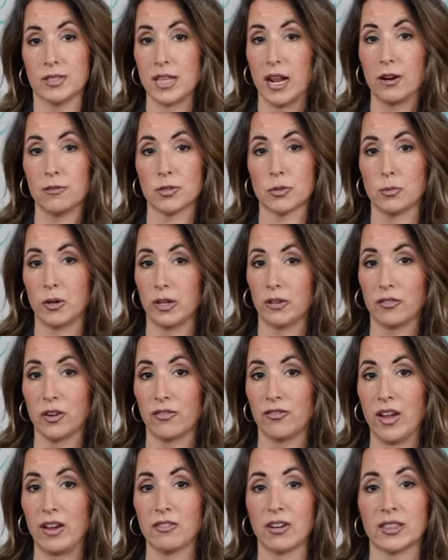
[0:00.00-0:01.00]
said it was one of
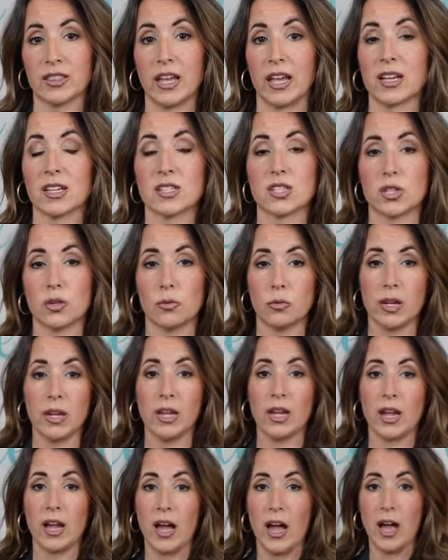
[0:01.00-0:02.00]
your favorite things so
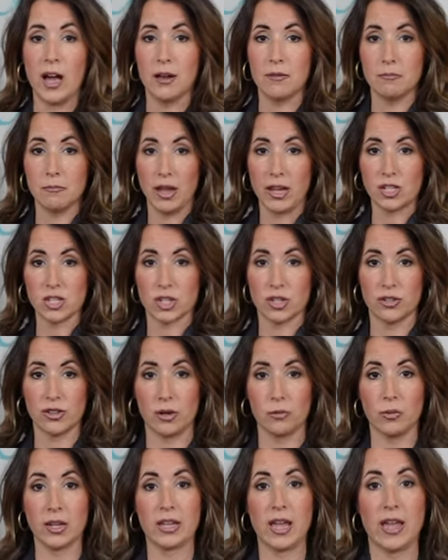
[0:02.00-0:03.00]
we um, made sure
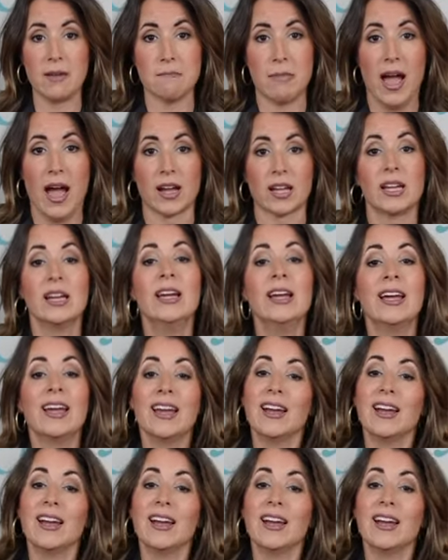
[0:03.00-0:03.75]
that we came back